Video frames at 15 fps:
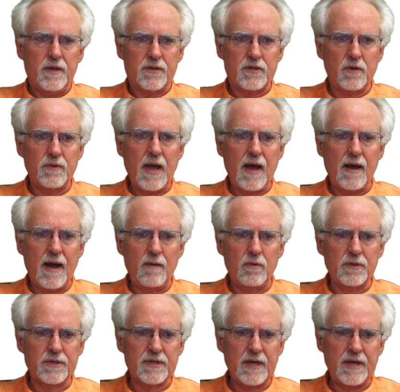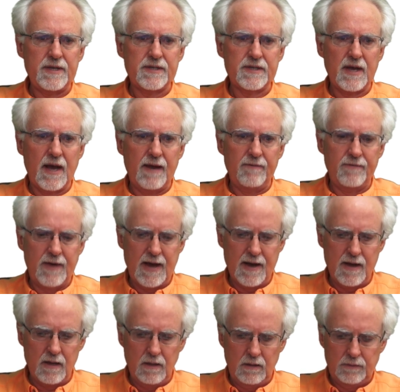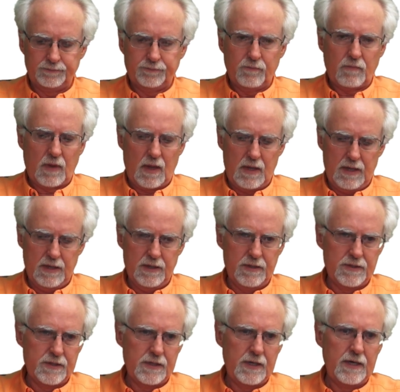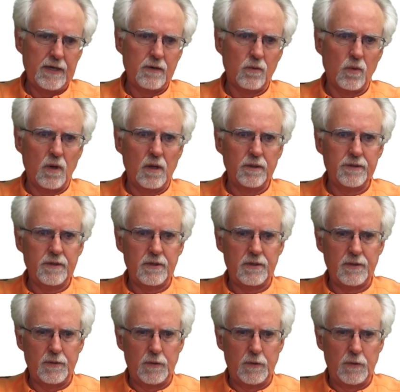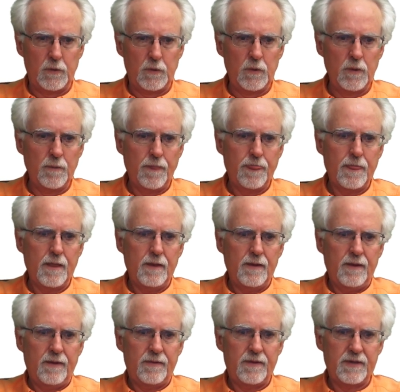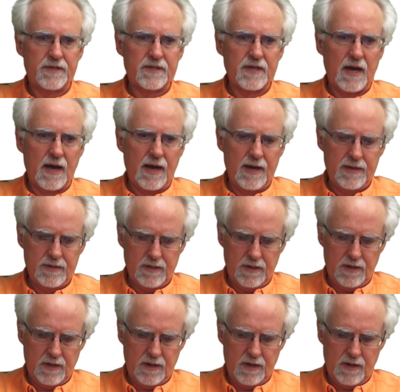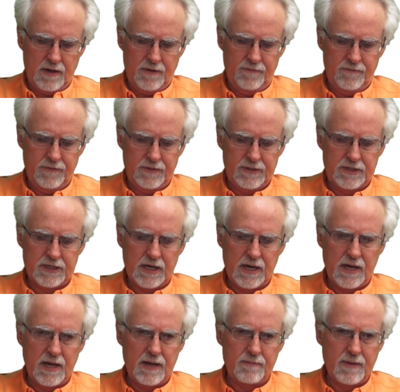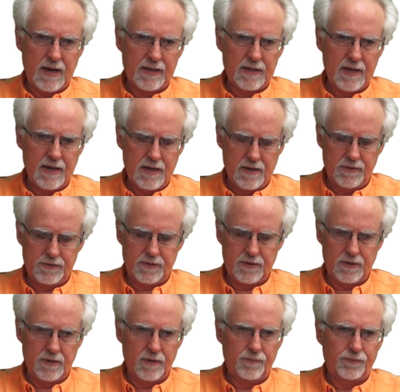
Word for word: So now I will say sine val is equal to the sine of j, my counter.